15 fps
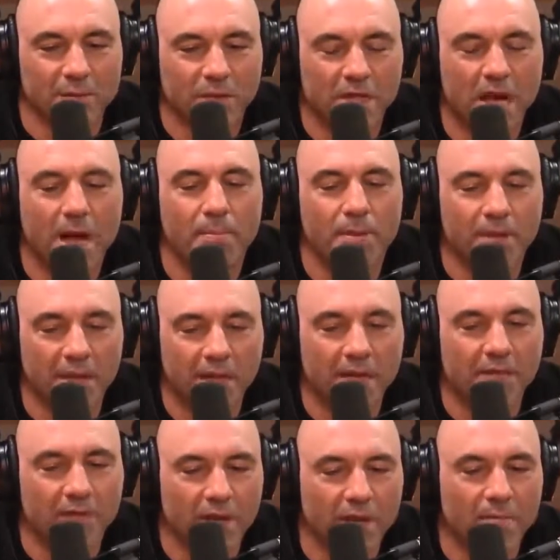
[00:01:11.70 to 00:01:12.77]
Which I
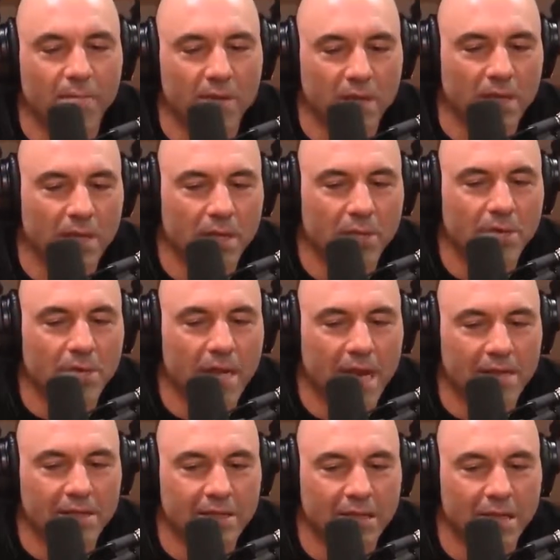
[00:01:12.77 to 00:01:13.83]
believe him, it was
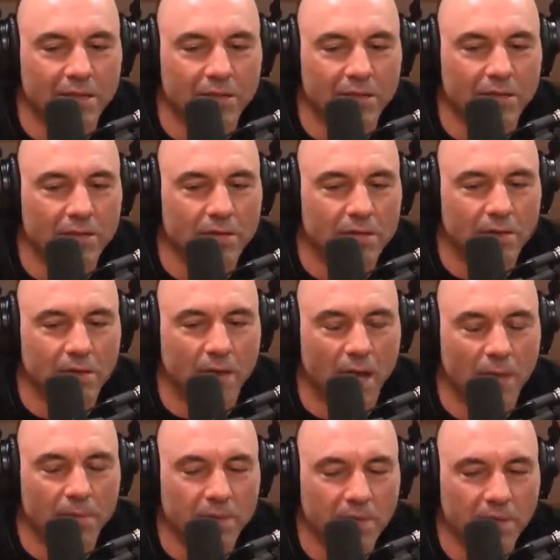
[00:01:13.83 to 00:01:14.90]
accidental.
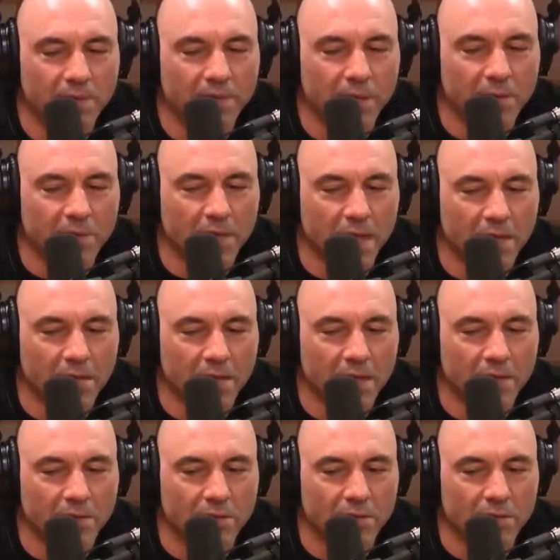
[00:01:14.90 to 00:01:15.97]
I believe that it was
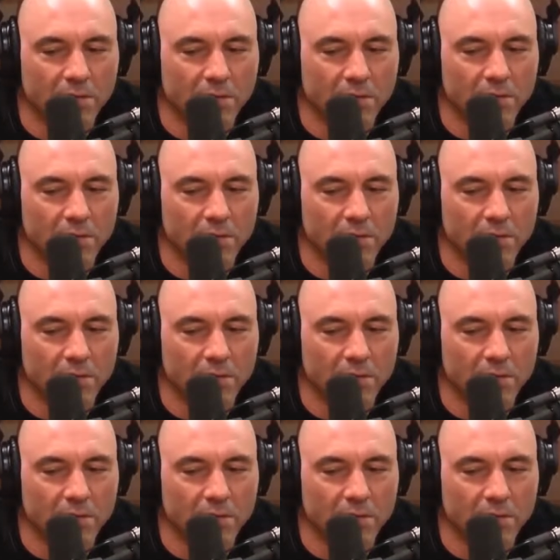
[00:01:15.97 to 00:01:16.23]
accidental.